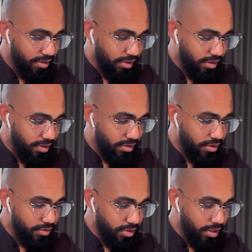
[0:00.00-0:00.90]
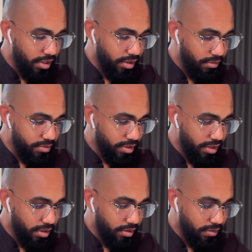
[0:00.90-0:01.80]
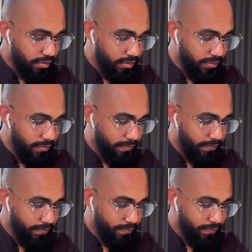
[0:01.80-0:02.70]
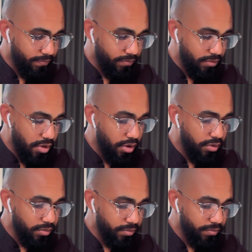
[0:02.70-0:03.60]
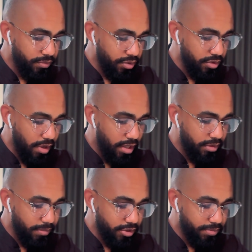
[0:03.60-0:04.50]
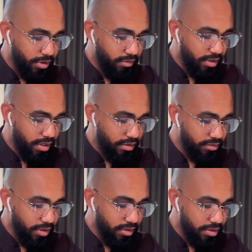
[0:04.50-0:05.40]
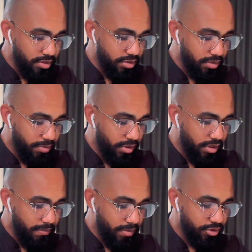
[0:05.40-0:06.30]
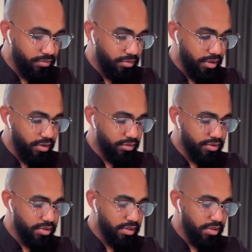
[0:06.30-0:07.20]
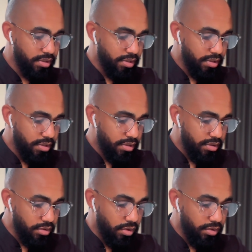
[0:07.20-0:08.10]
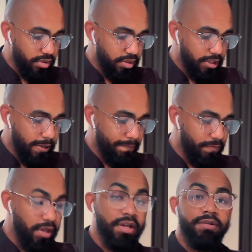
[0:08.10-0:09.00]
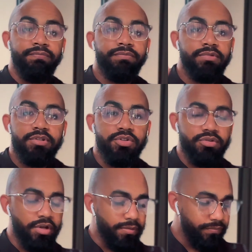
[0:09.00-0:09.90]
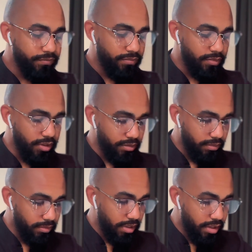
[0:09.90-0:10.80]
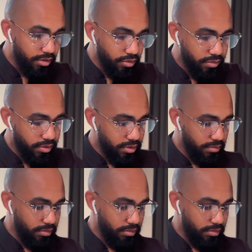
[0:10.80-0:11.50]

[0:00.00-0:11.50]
And there's a lady that was like, no, you're at the best part right now. Like this is the part that makes or breaks the whole thing. And she was right. Like I'm glad I didn't quit.